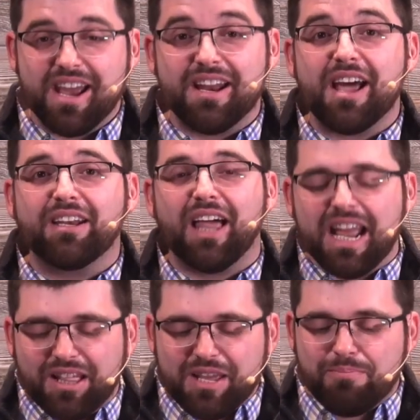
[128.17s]
an
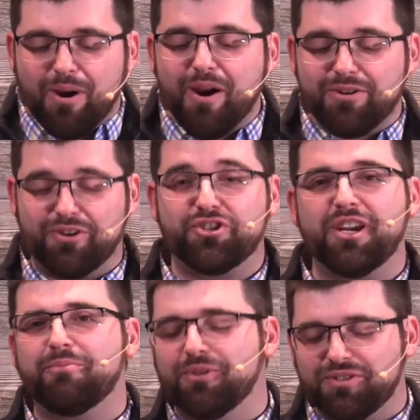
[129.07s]
unlikely
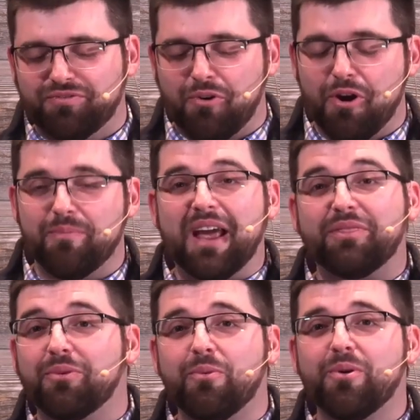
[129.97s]
partnership was formed
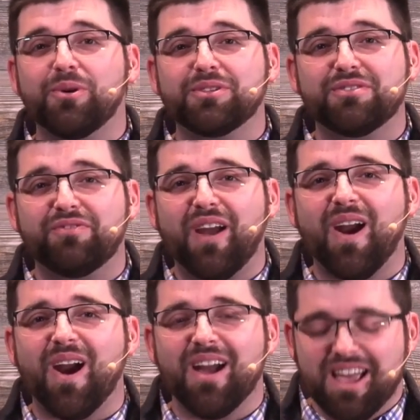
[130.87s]
at the World's
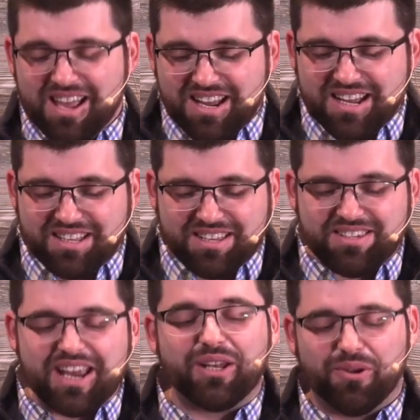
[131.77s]
Fair in
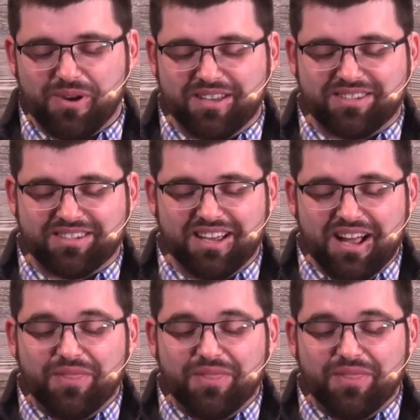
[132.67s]
St. Louis.